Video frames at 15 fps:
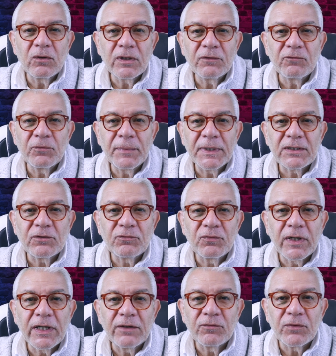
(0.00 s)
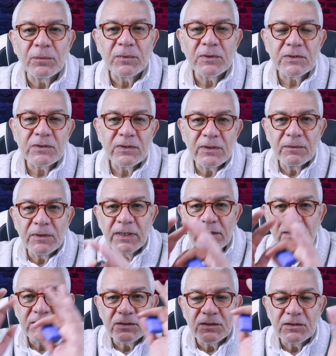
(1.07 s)
give a better flavor because the
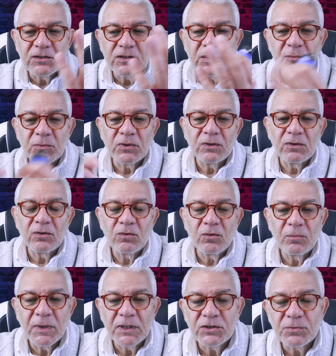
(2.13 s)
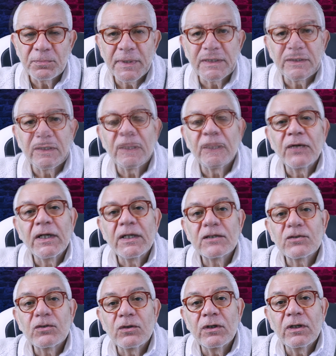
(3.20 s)
heat is distributed much better. It
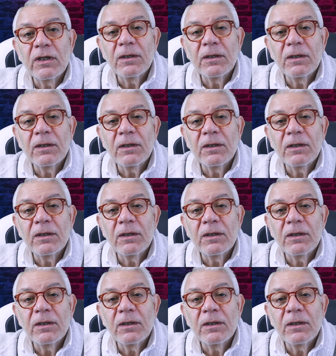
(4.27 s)
fires on